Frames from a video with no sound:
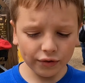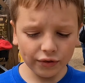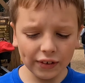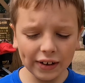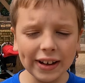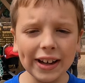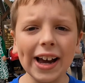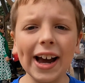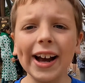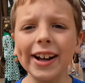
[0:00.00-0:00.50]

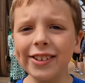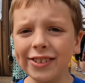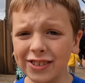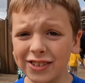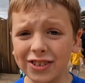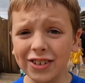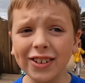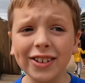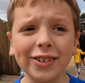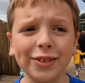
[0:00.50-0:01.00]
the
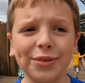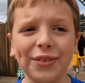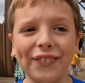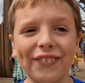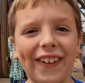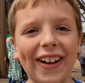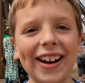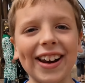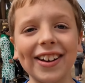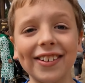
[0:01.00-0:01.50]
entrance
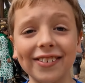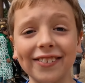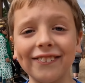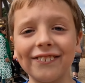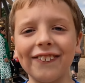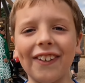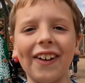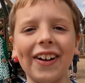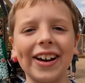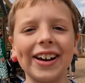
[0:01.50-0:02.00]
with that little
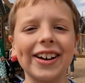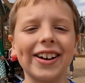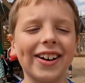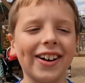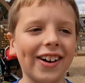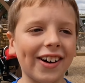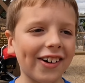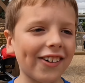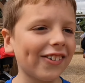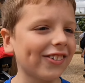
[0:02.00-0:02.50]

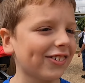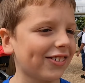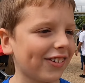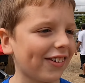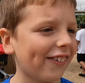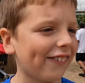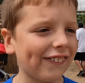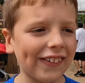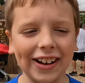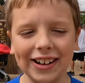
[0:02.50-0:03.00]
minecart on
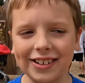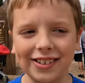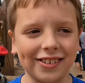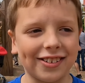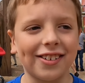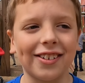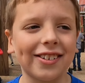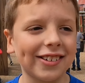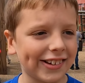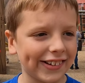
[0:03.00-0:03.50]
top. That
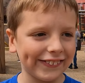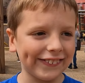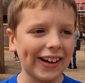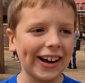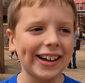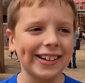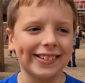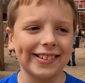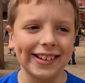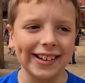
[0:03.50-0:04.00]
just looks
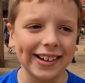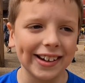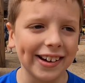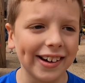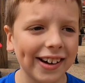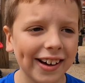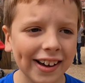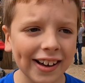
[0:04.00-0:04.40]
amazing.